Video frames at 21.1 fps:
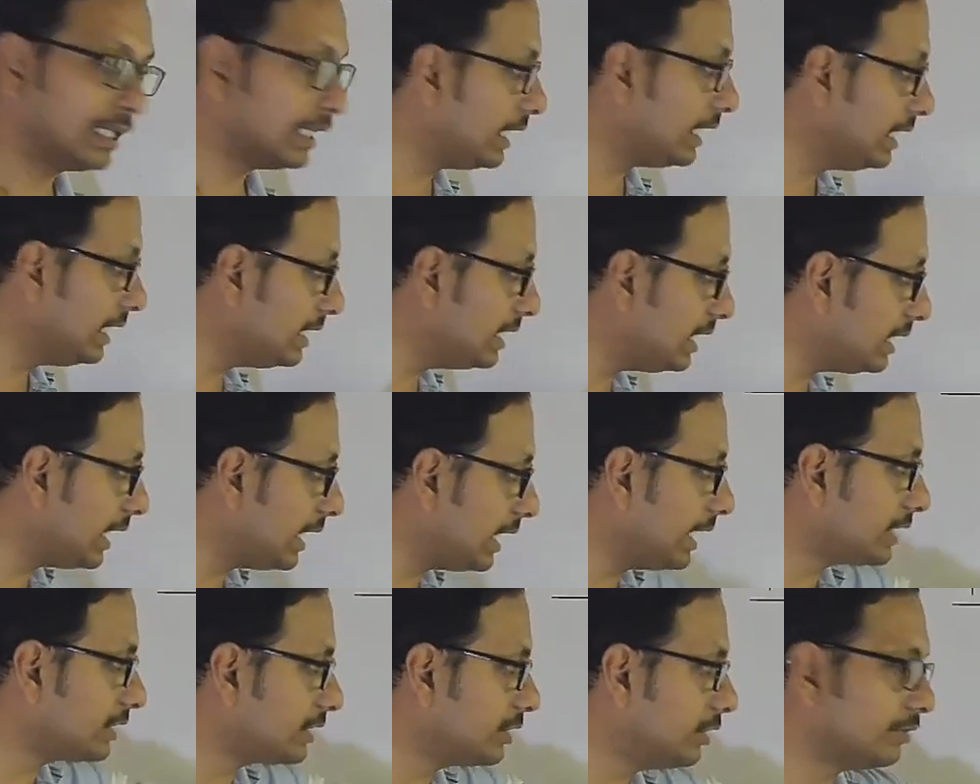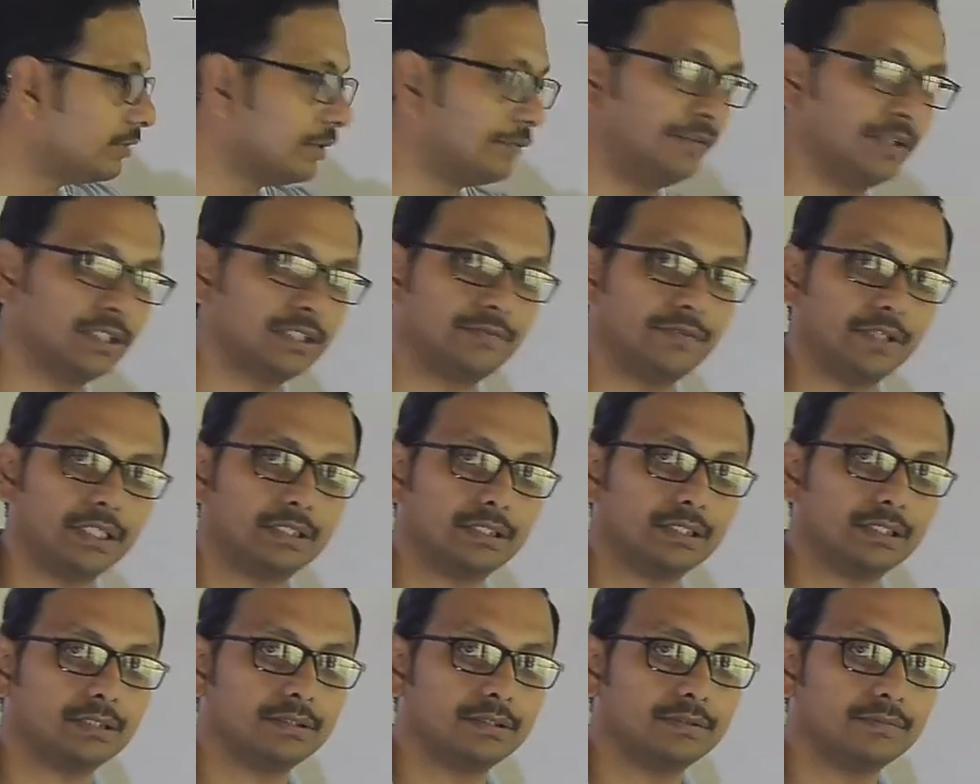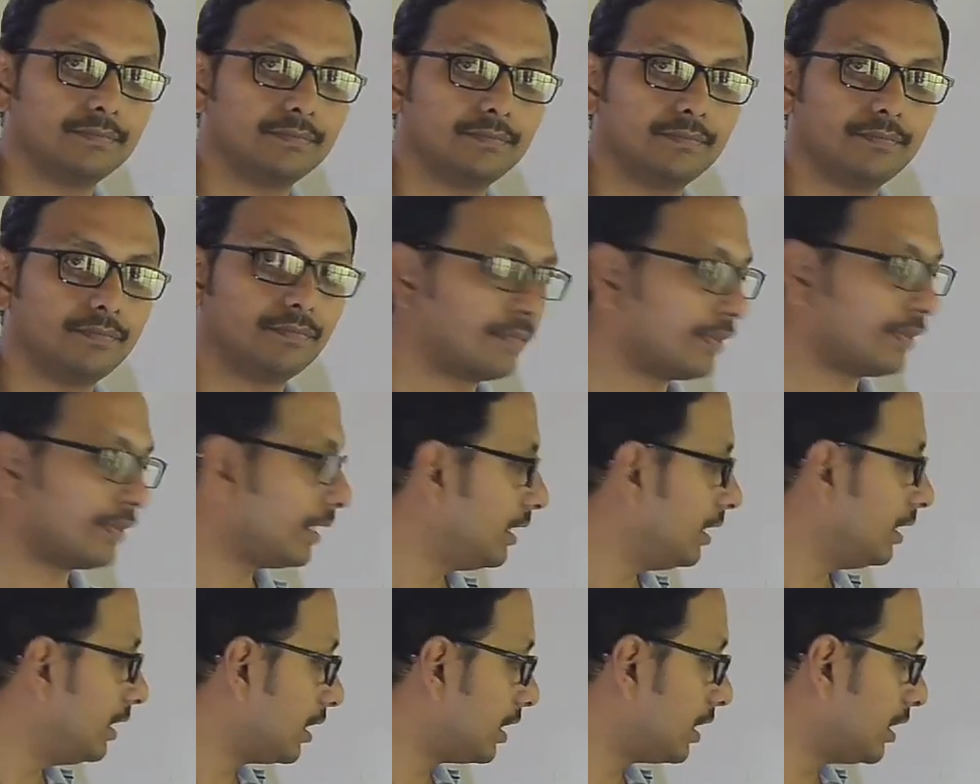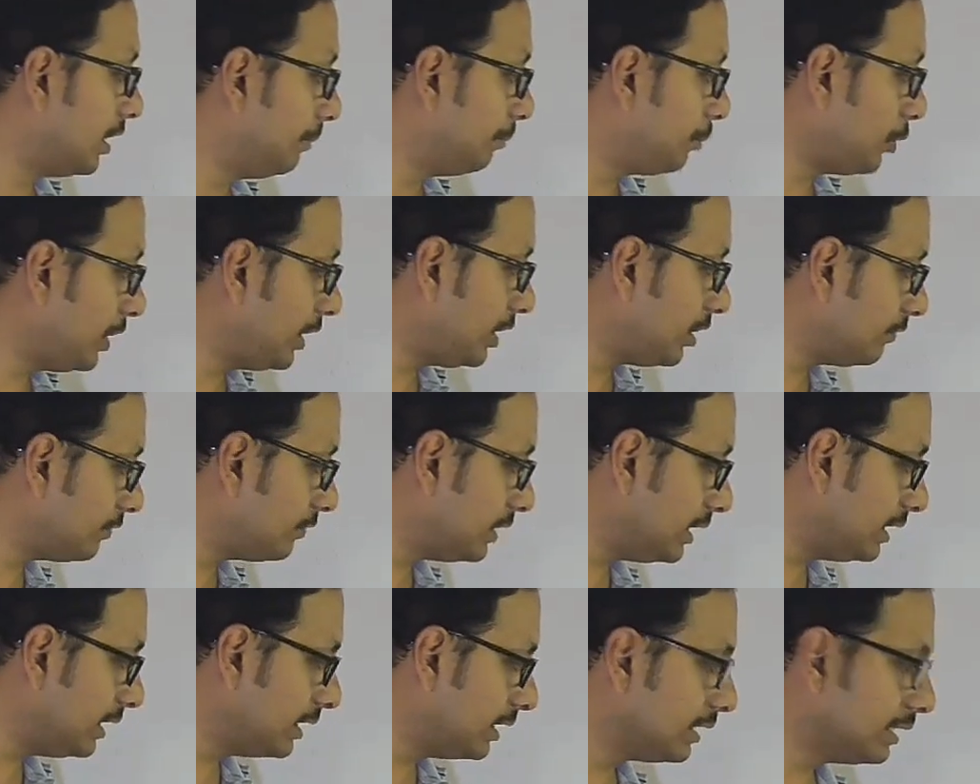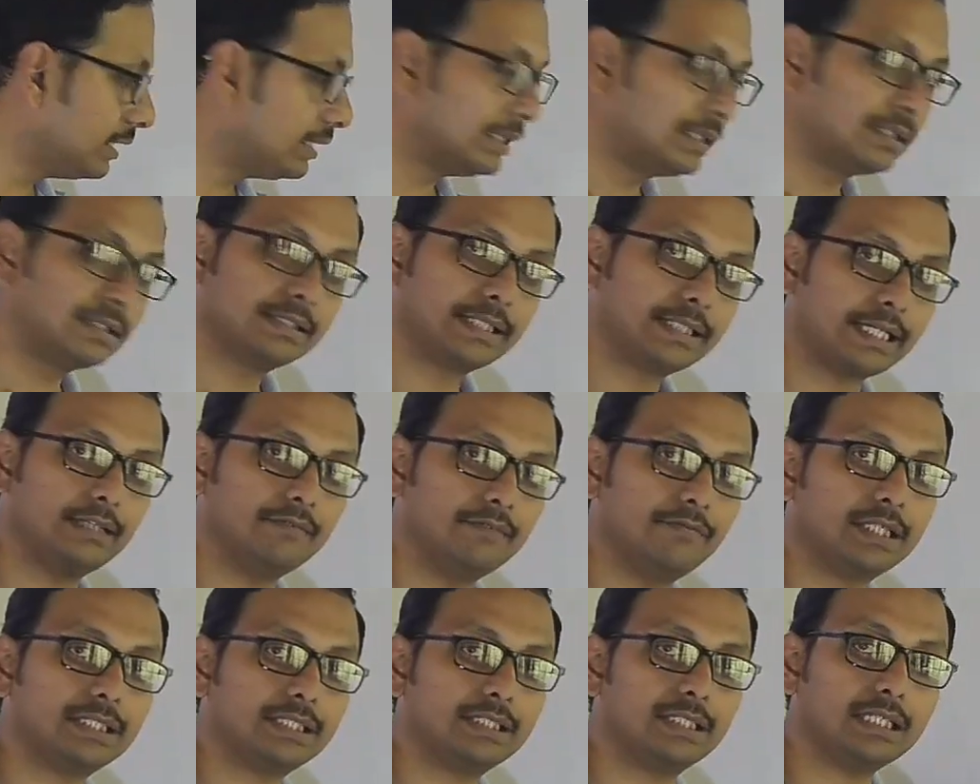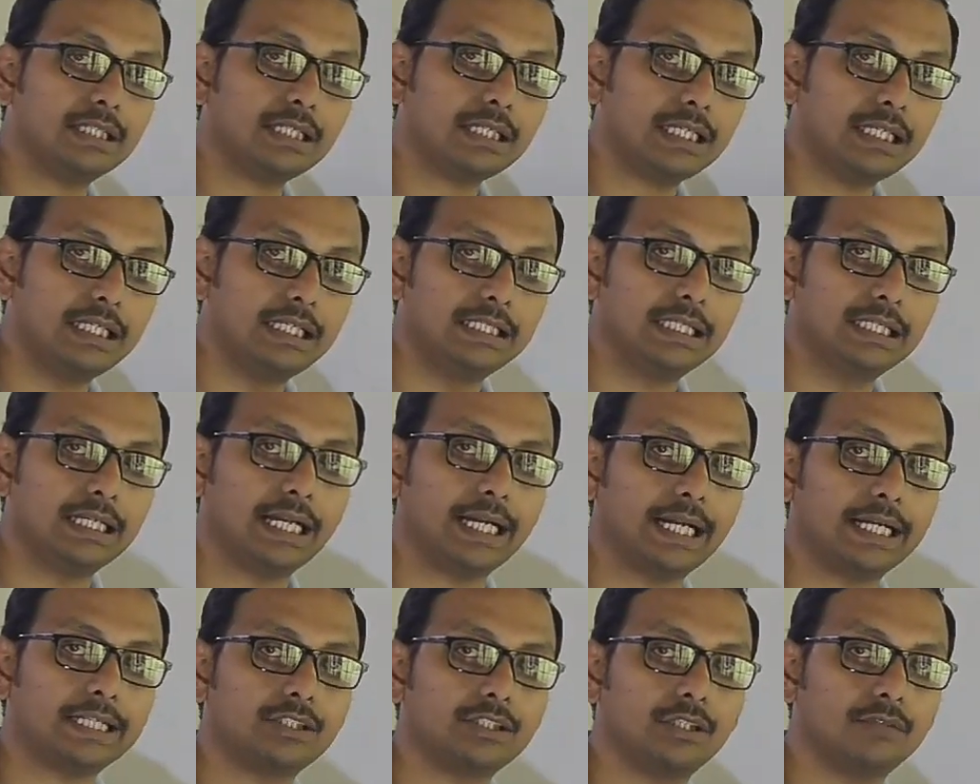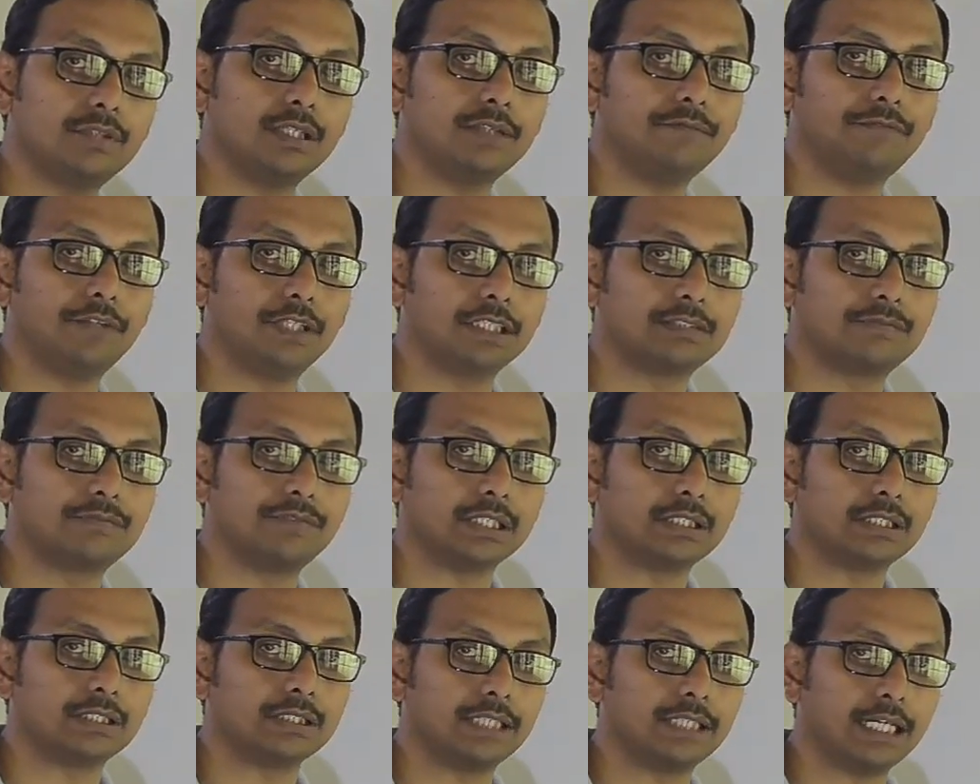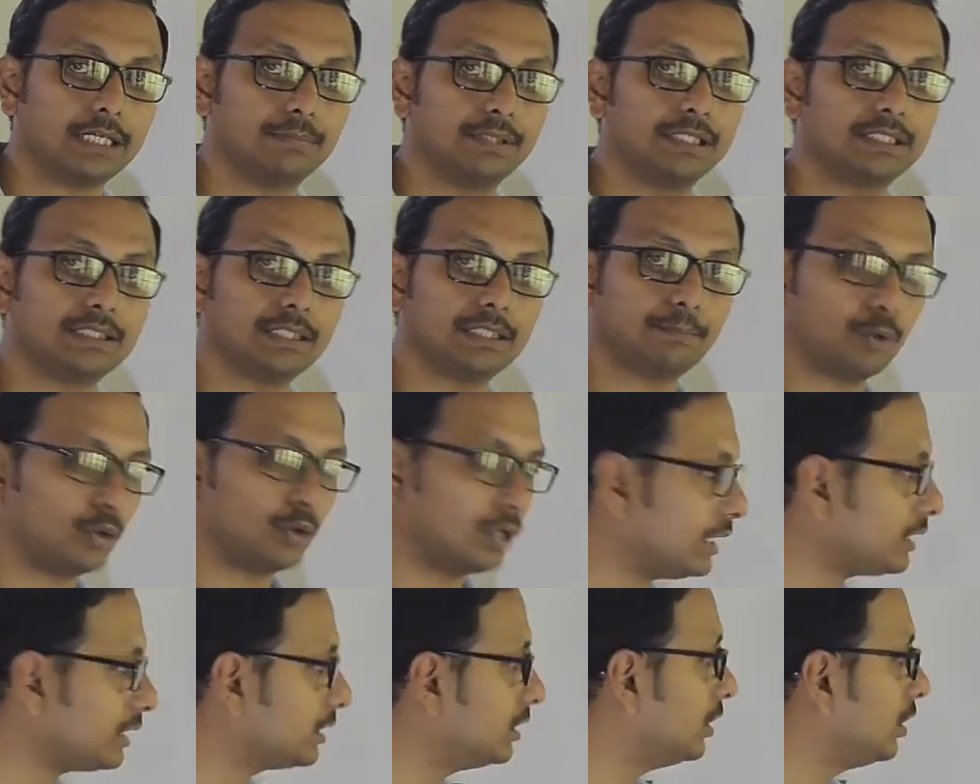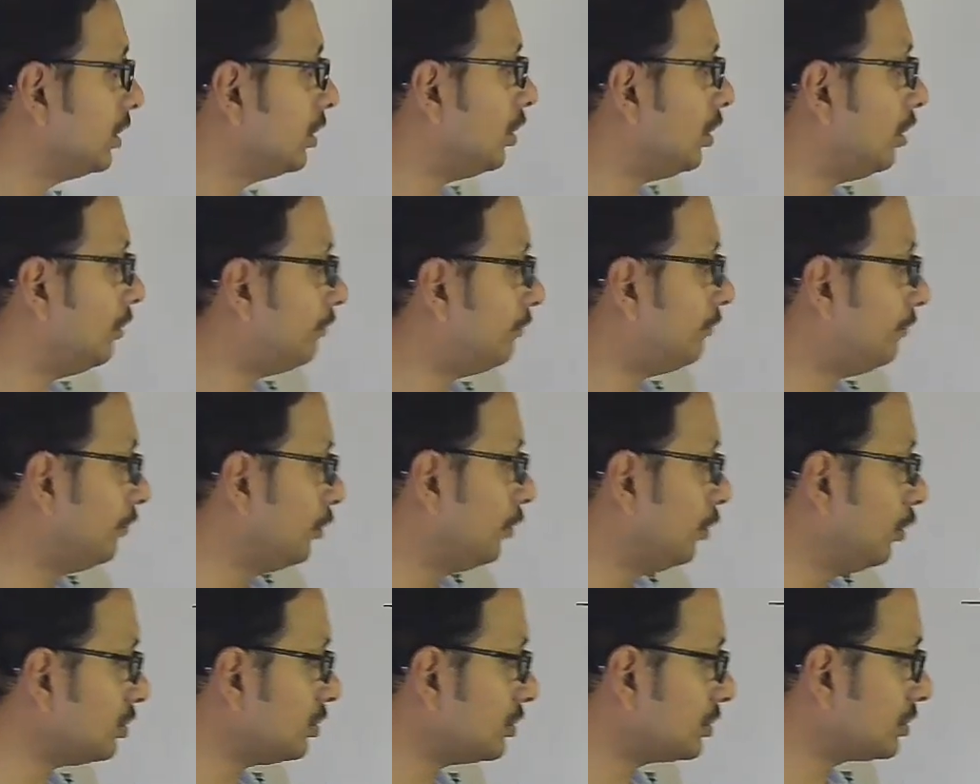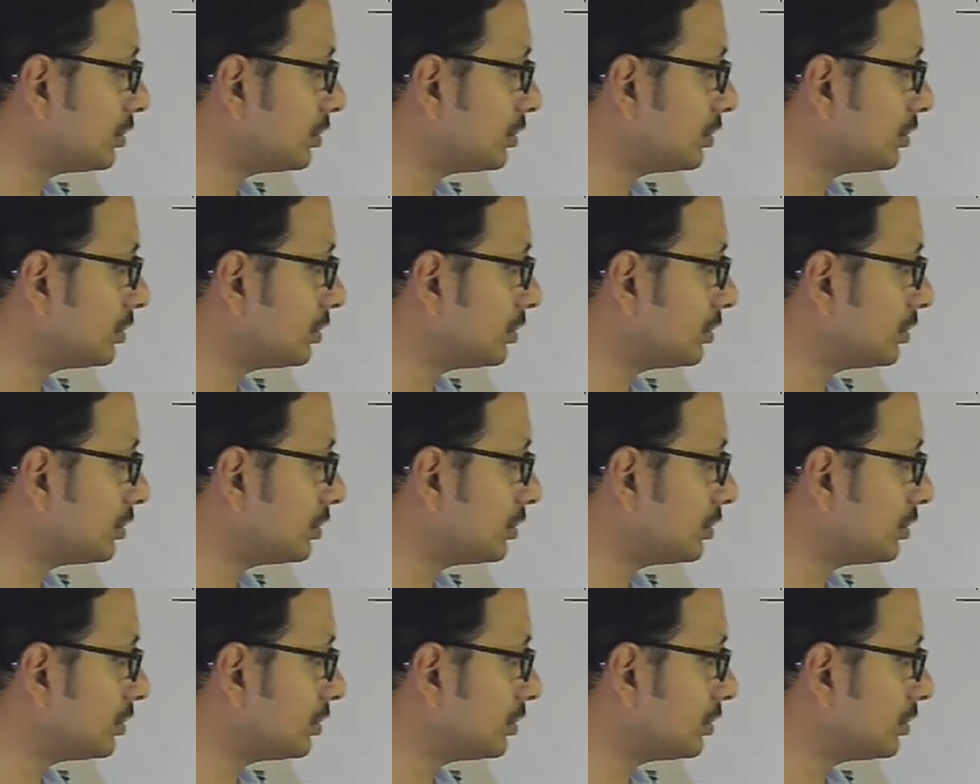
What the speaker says: in the direction of the first vector, component of the second vector in the direction of the first vector. That means the product of force,